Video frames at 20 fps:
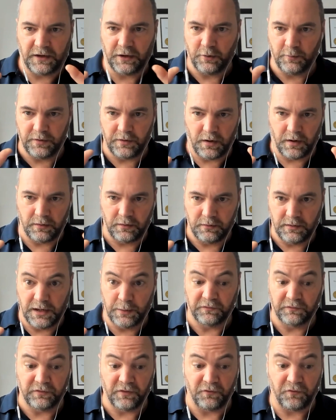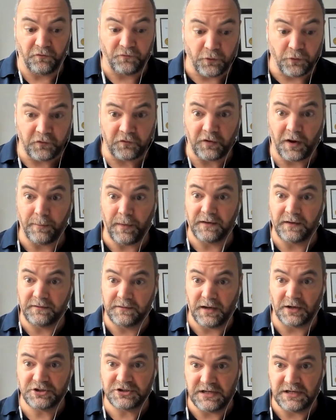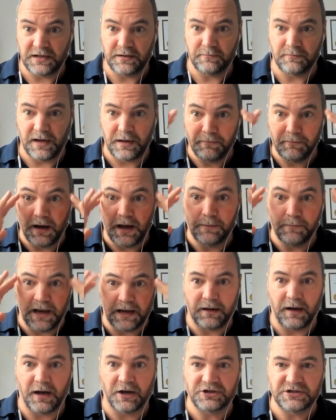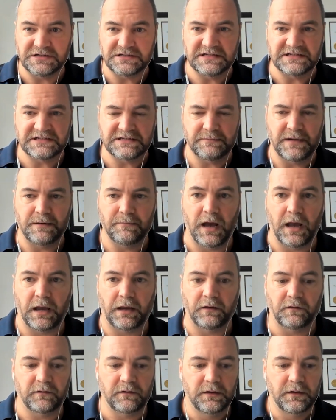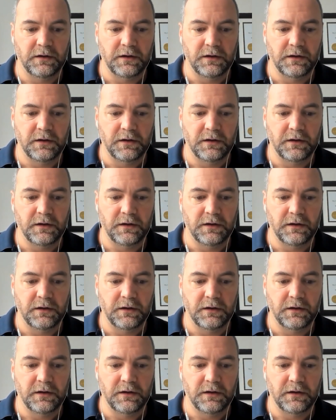going on. It was the first time I touched it, my consciousness and my mind.